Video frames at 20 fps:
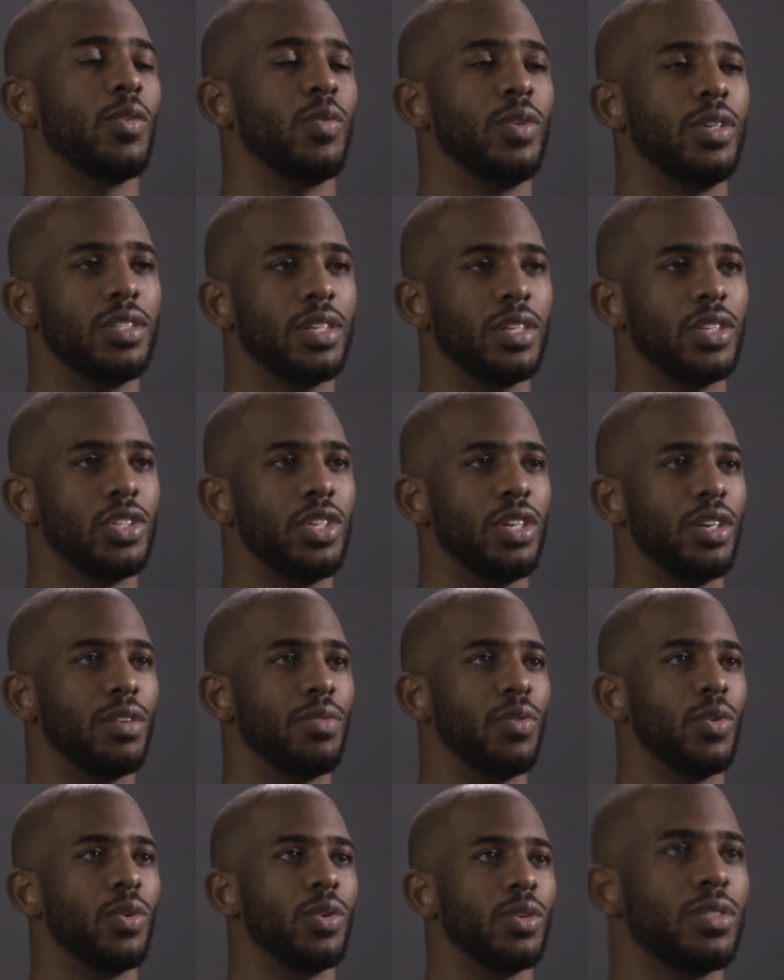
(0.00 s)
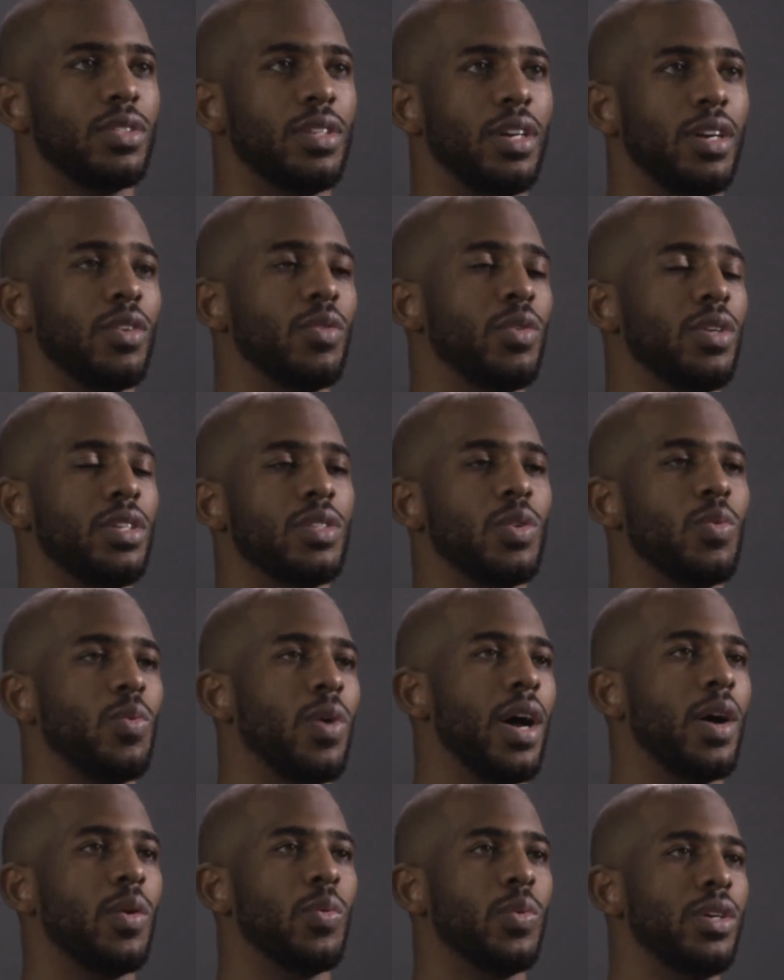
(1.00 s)
a reason to cheer for us. They're the reason
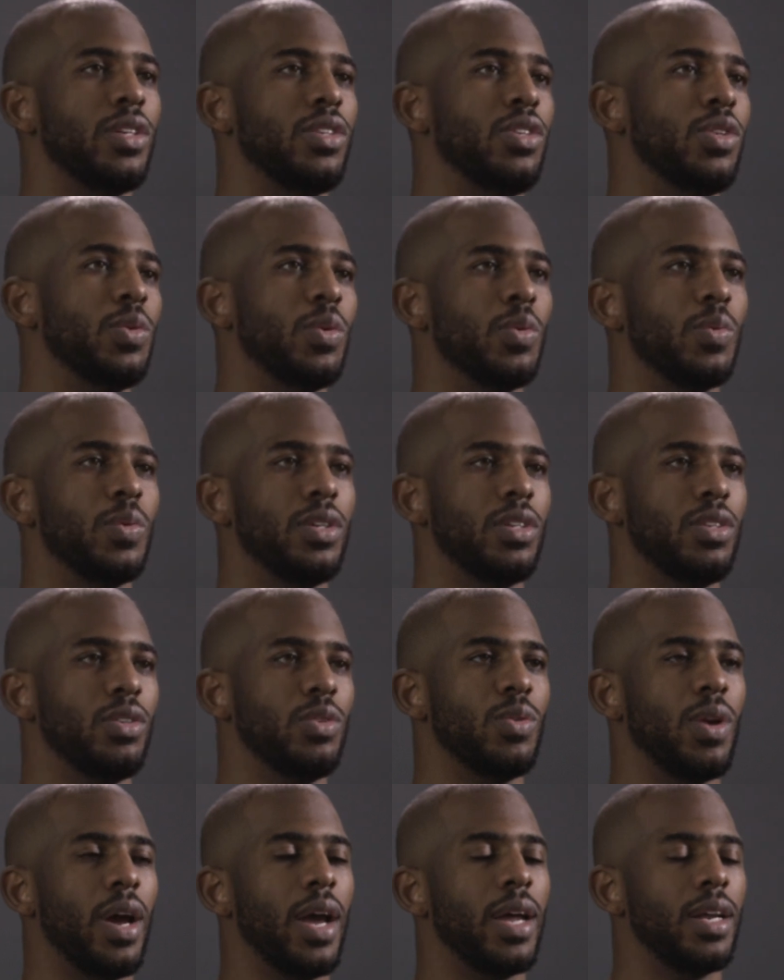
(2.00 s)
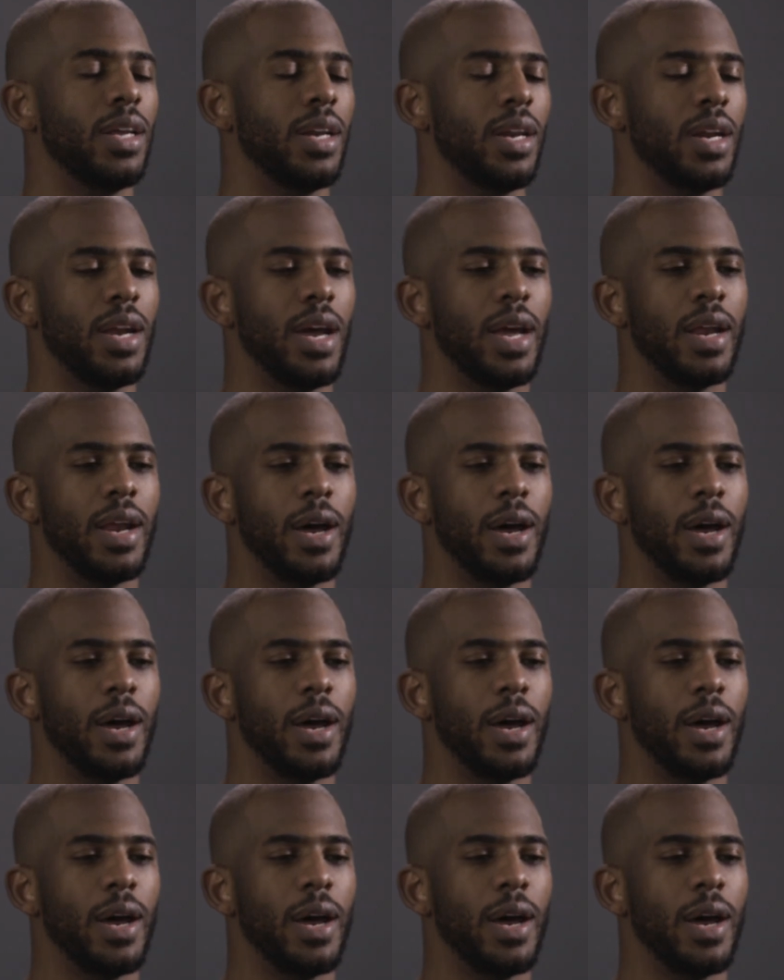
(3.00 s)
why we do what we do night in and night